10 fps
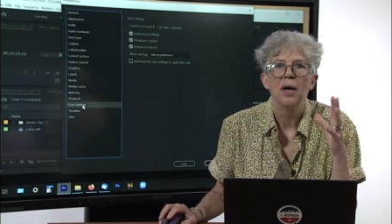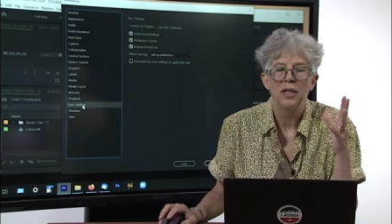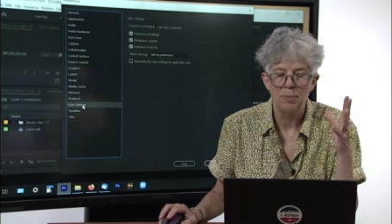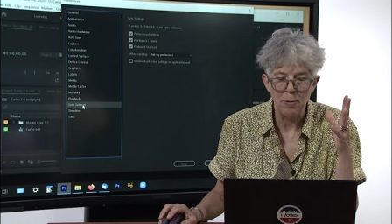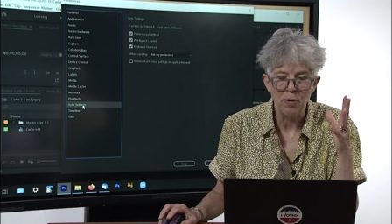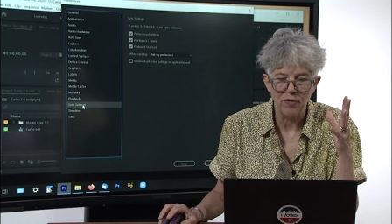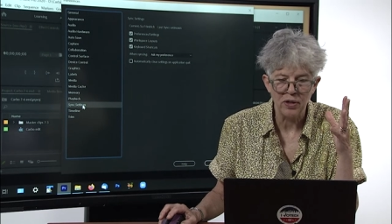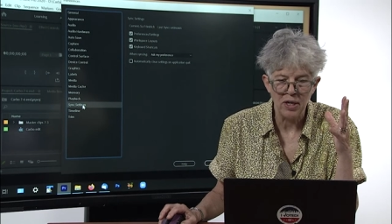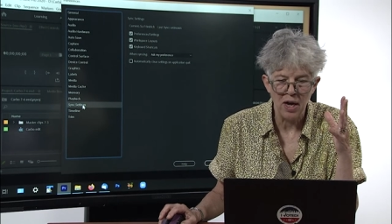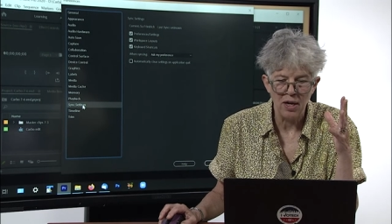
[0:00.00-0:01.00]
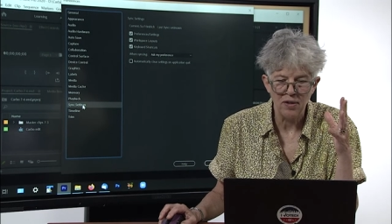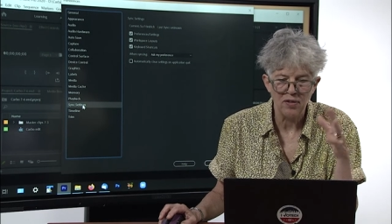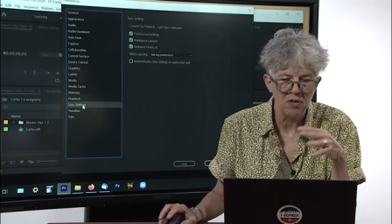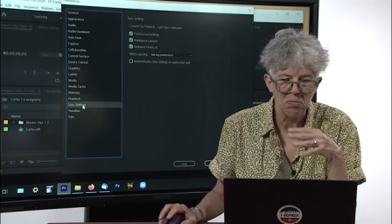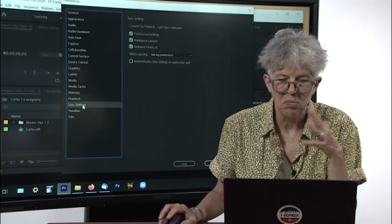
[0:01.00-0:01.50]
to be perfectly
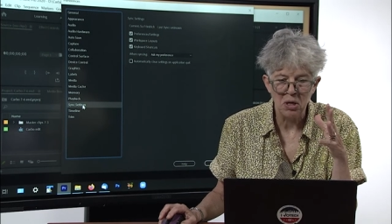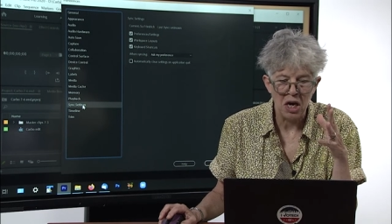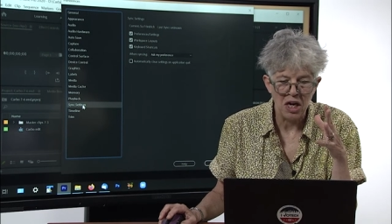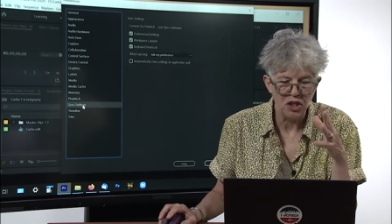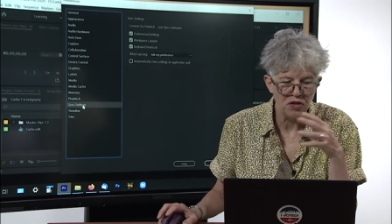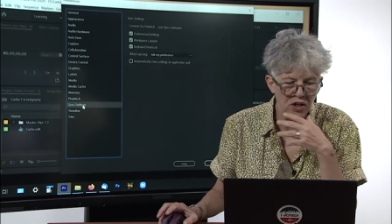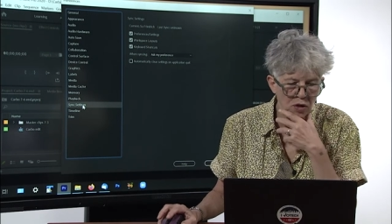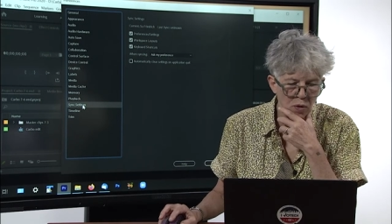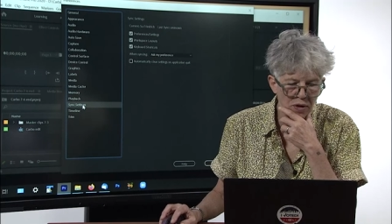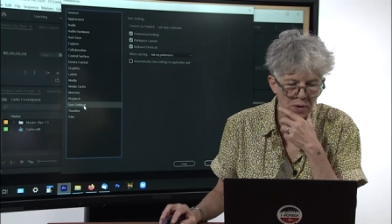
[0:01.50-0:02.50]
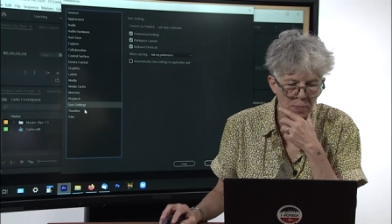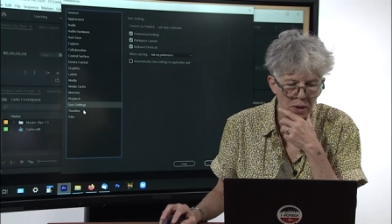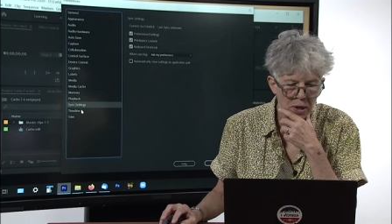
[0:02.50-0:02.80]
honest. I just ignore them.